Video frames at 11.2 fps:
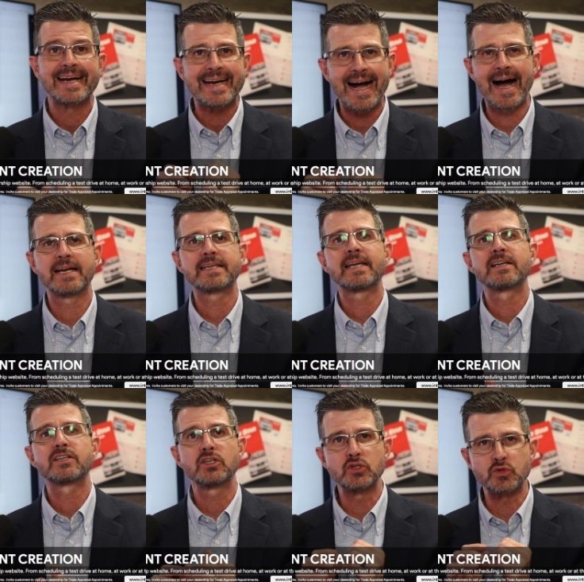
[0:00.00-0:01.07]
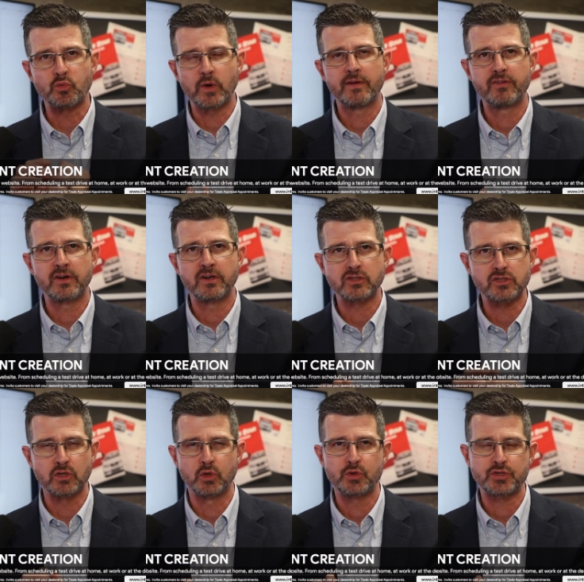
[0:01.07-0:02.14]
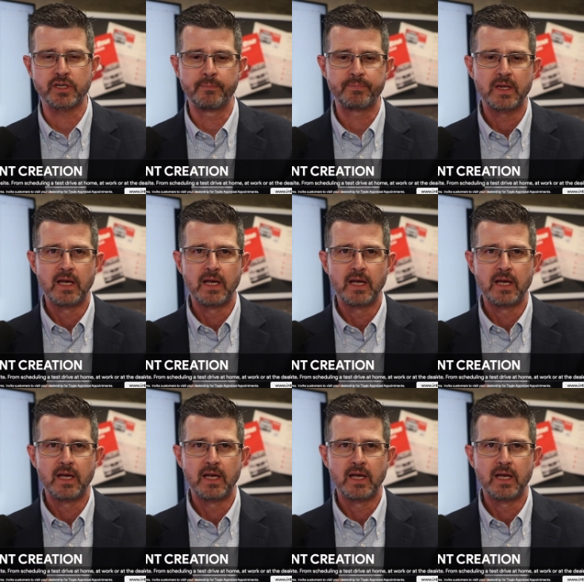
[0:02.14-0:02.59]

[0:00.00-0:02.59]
content-driven solution.